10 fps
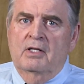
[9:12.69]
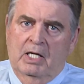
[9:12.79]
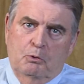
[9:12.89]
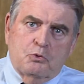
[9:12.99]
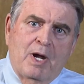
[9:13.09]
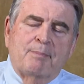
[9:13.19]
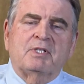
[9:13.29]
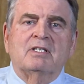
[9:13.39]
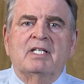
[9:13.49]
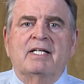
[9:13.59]
he was wrapped
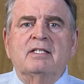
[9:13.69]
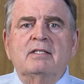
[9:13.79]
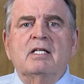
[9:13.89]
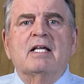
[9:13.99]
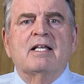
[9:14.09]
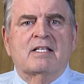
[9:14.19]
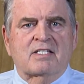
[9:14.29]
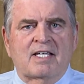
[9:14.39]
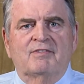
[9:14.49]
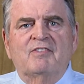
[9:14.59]
in linen and
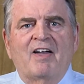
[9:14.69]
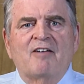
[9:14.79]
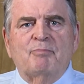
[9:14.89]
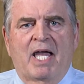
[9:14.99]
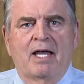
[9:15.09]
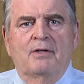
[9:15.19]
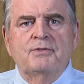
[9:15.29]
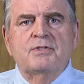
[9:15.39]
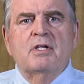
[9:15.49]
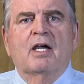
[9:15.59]
75
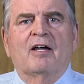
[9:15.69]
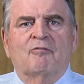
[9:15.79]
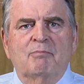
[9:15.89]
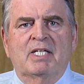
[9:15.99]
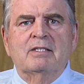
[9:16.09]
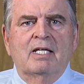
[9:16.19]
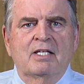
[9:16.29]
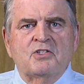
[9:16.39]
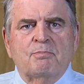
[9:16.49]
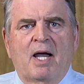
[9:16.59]
pounds of mint
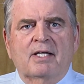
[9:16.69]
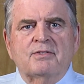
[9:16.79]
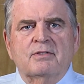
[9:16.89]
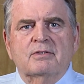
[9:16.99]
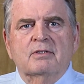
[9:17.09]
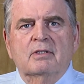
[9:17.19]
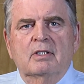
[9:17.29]
and spices.